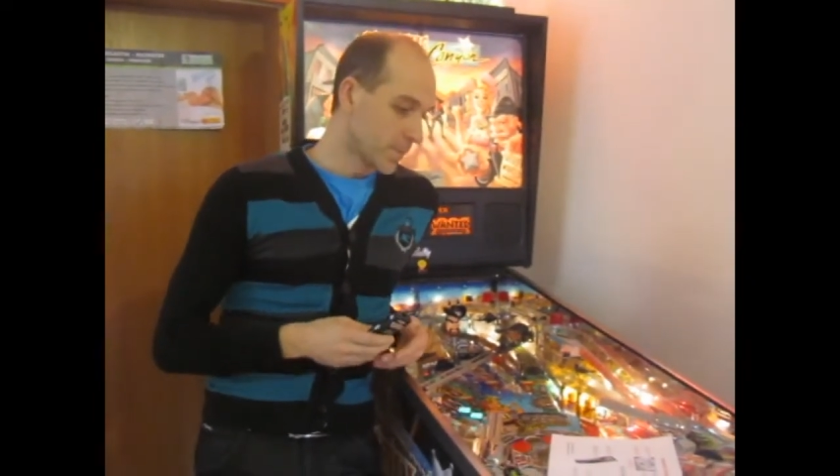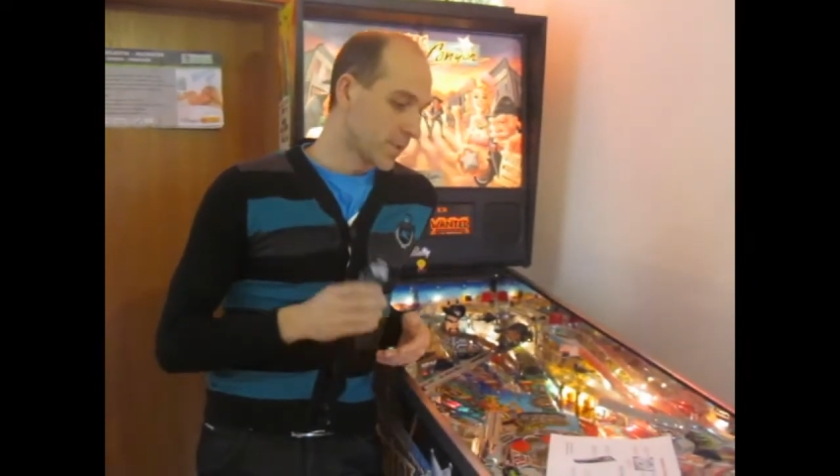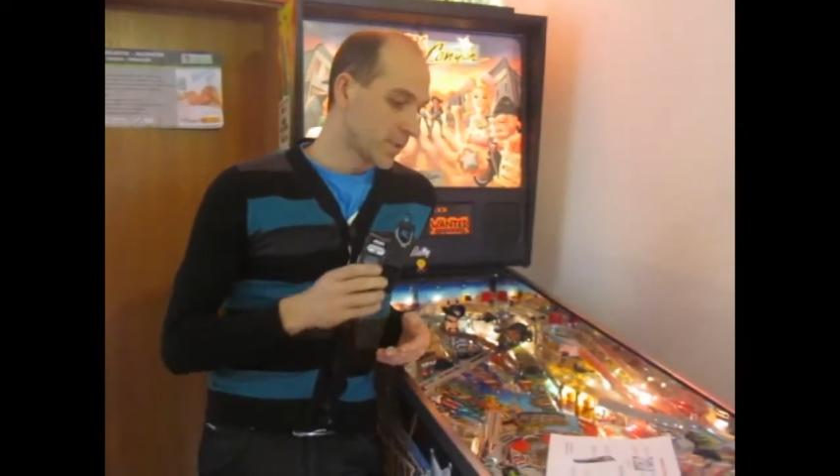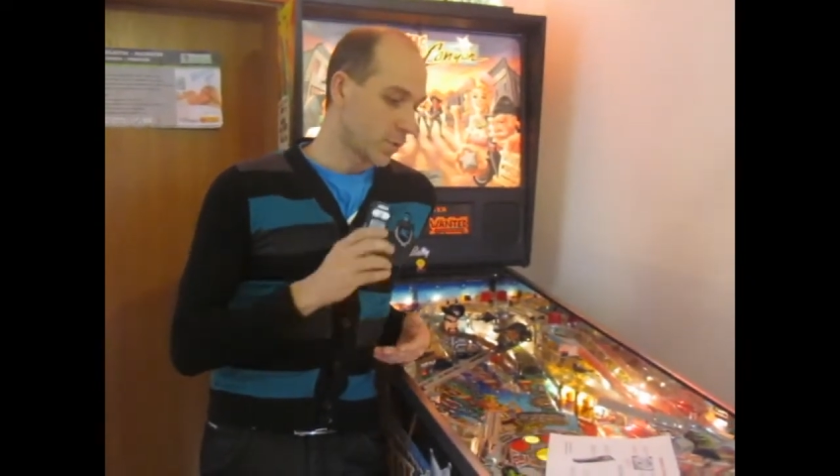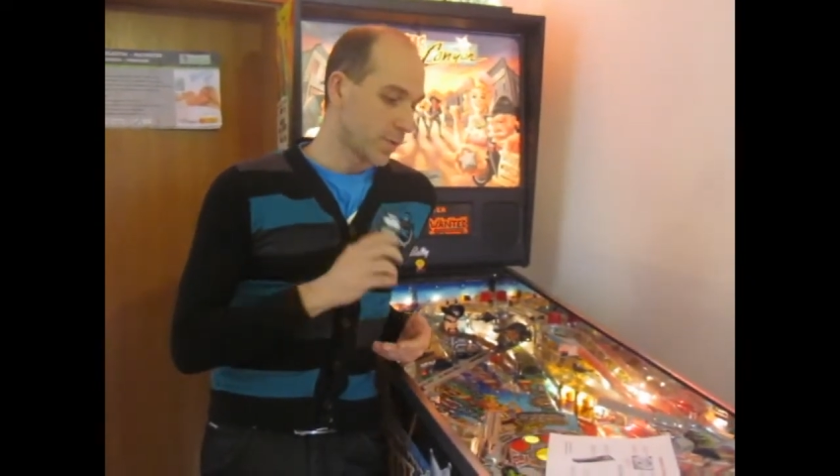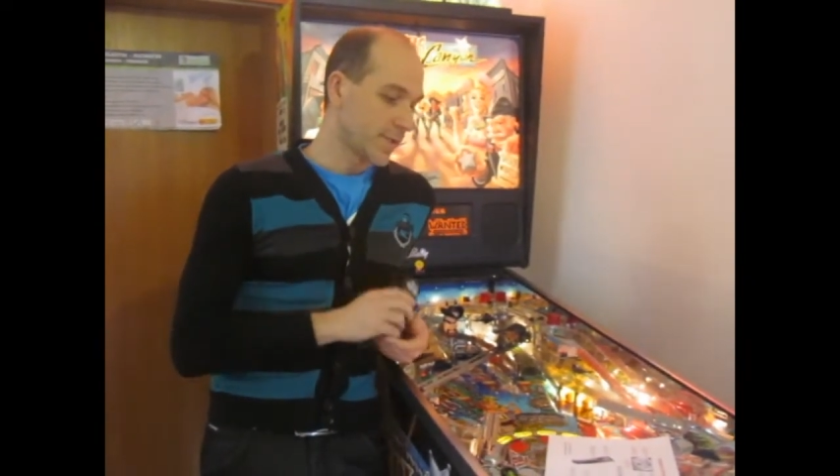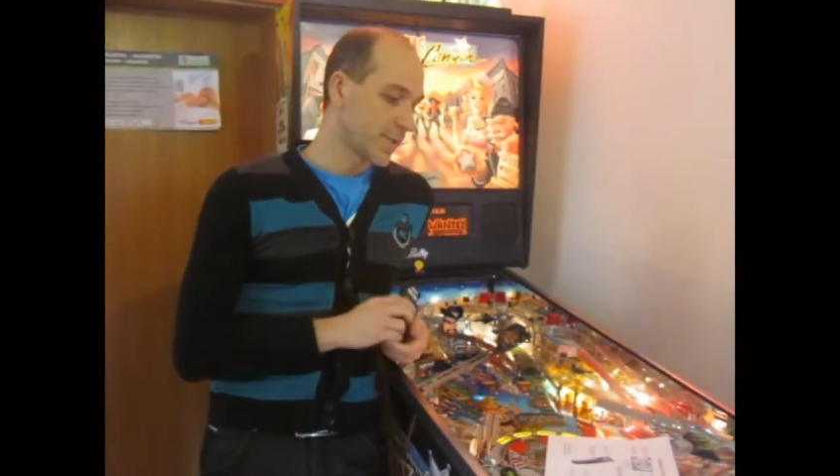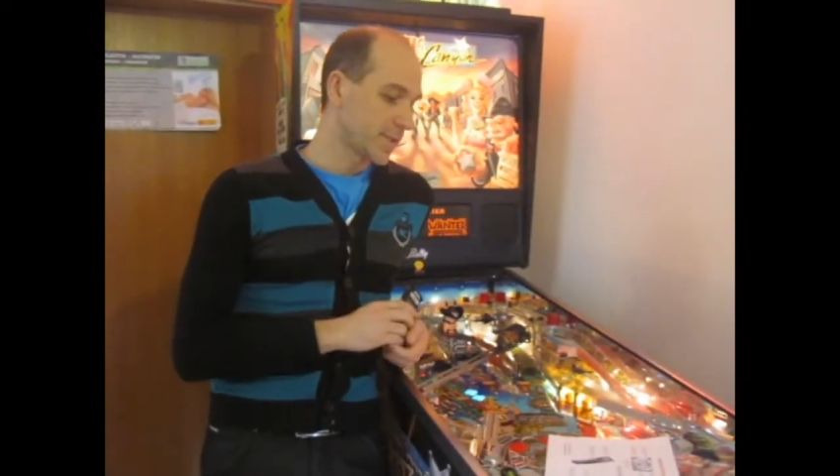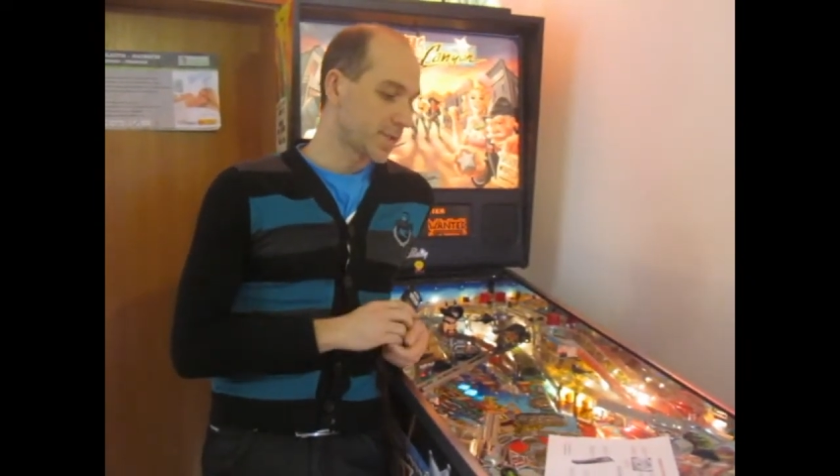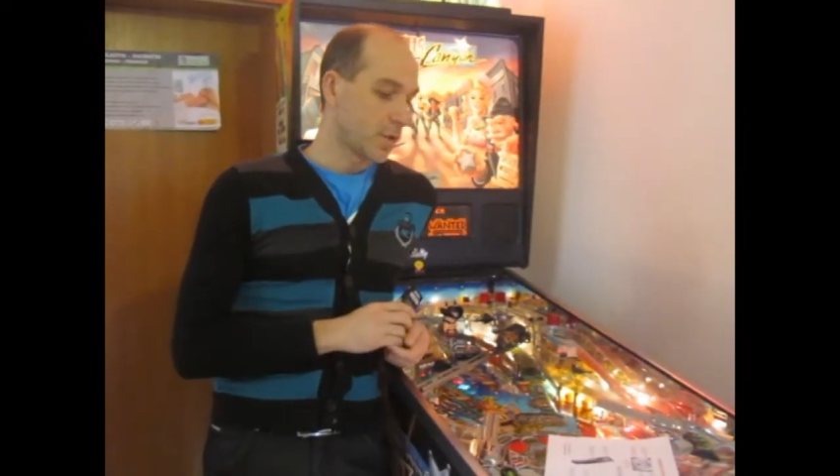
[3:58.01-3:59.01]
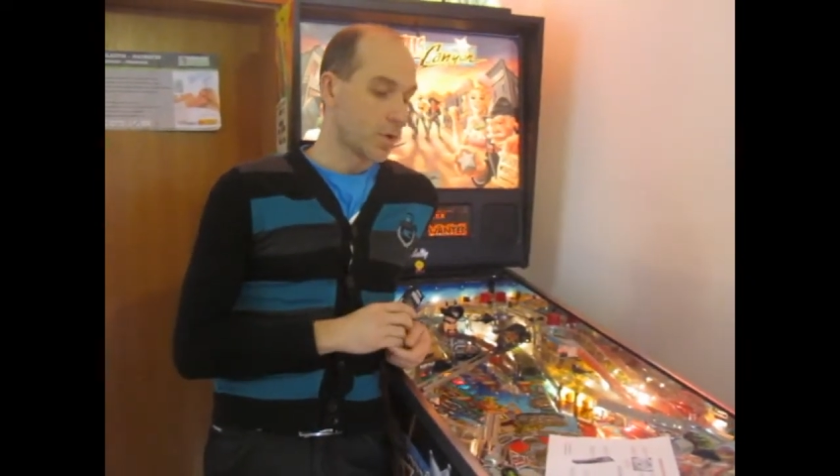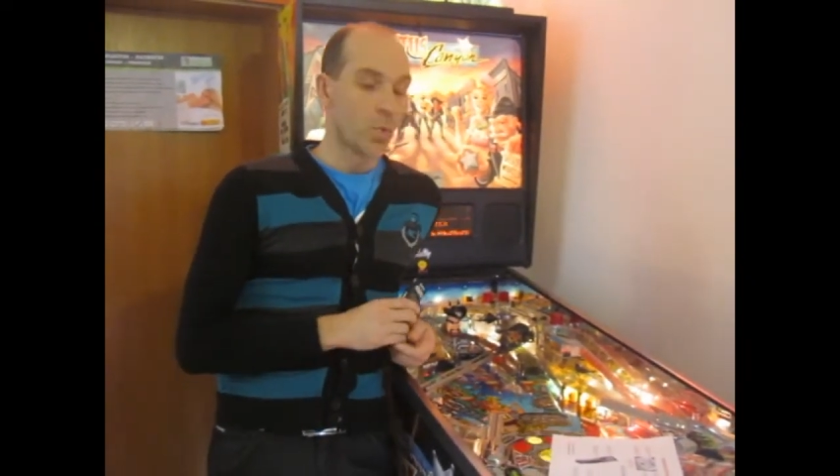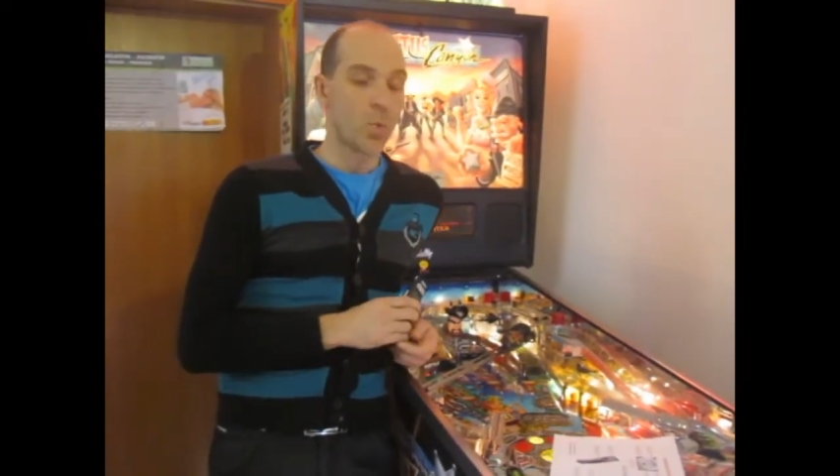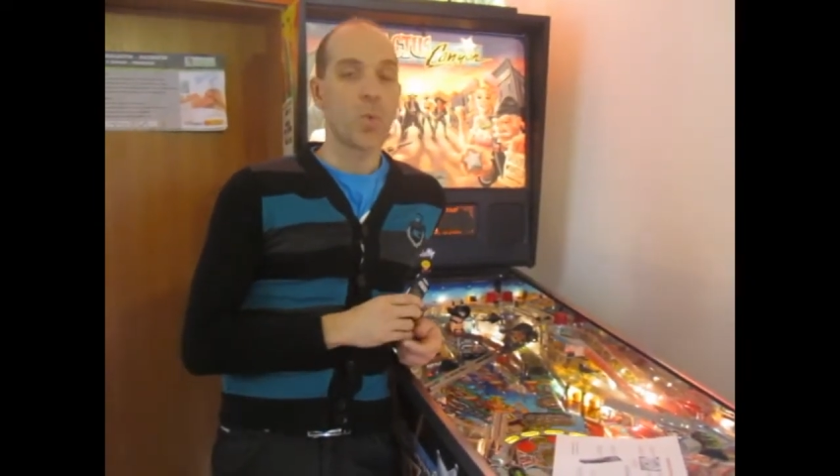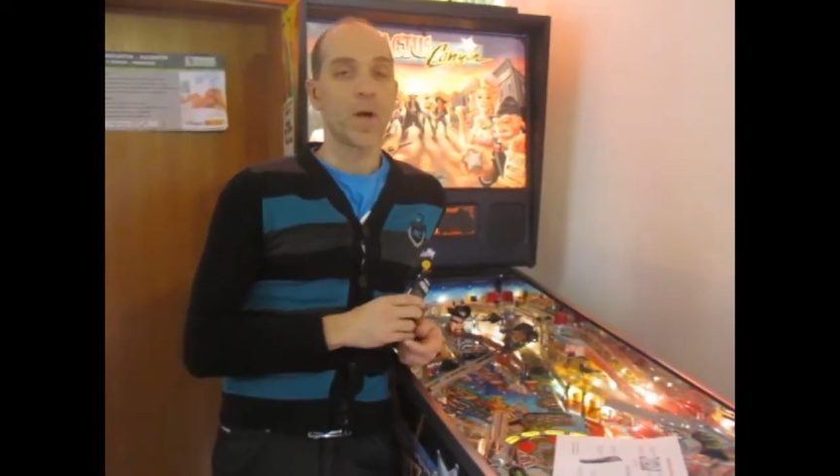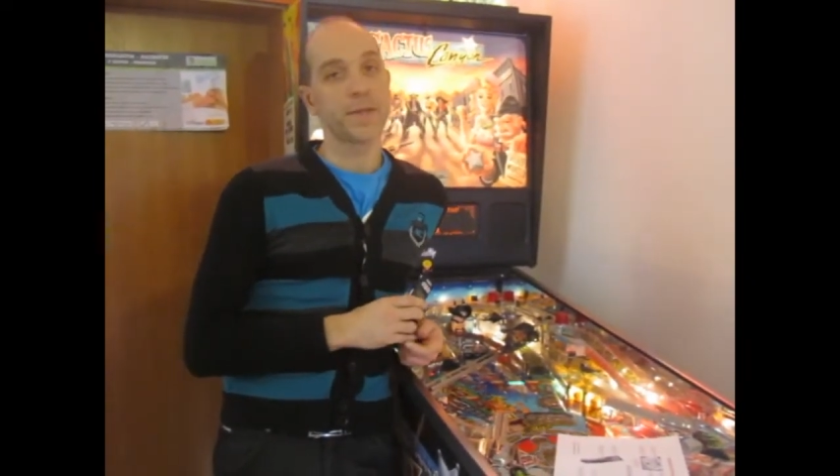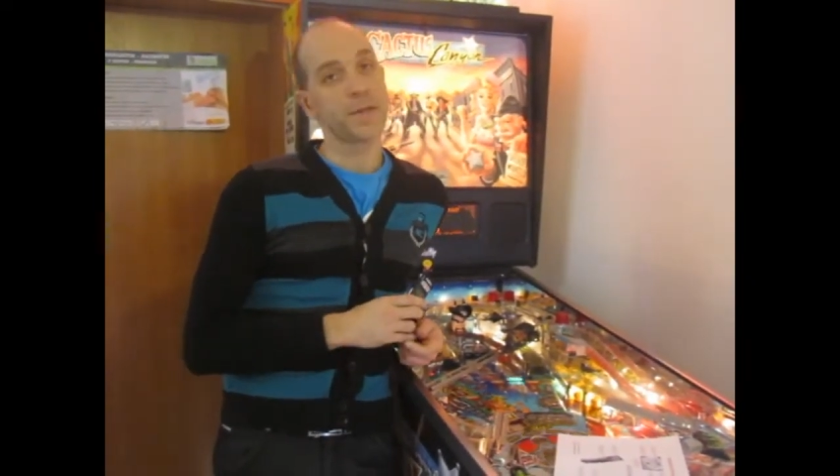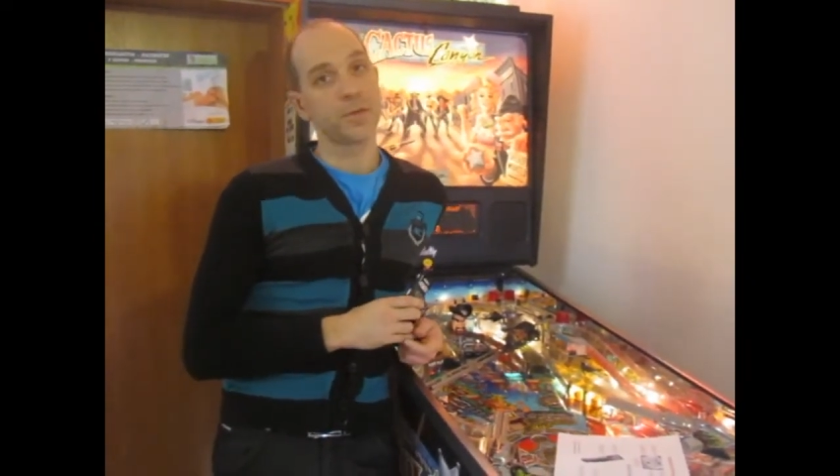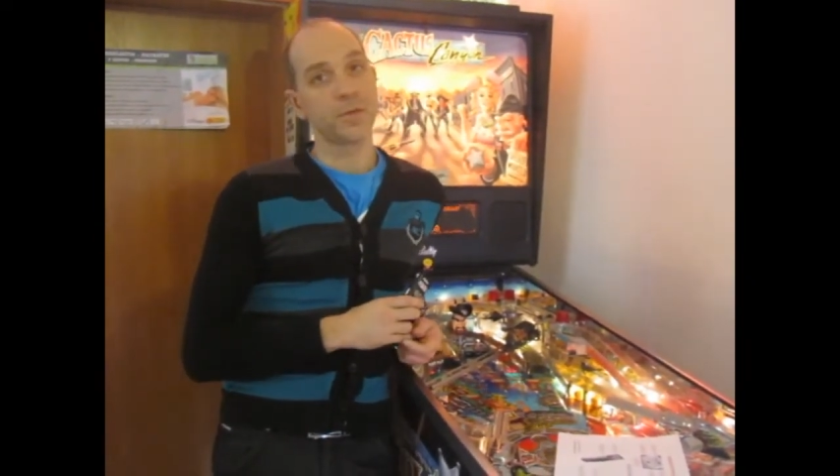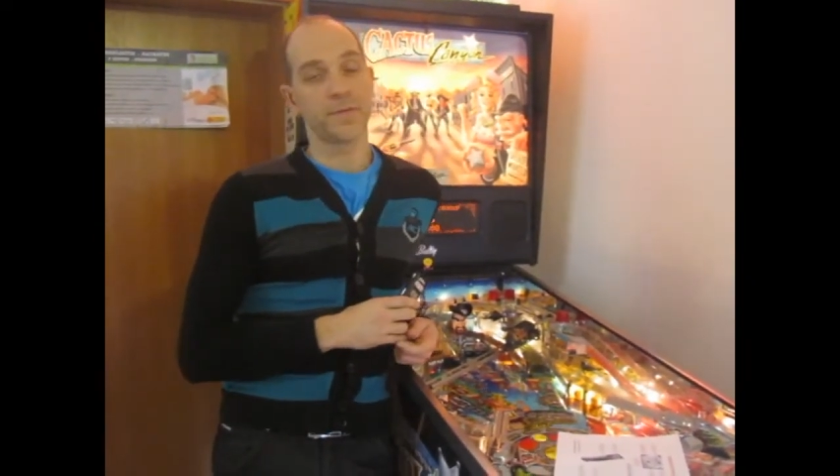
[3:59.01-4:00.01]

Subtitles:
So this is one new